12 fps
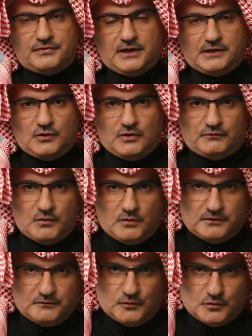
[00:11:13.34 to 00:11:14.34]
And thank you
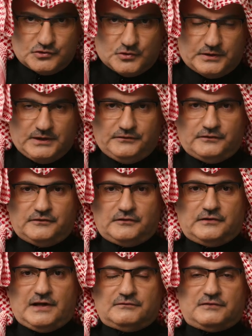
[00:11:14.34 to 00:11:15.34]
everyone for joining us. This
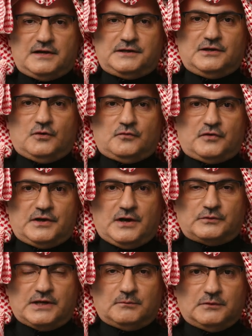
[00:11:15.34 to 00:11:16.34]
is Al-Fadi over and
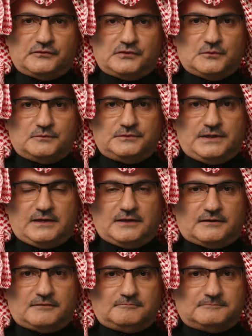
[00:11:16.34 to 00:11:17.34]
out. God bless you. Take
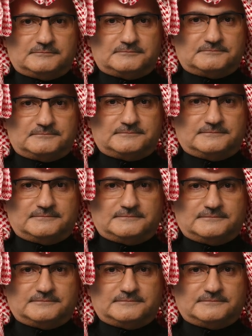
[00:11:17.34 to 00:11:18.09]
care. Thank you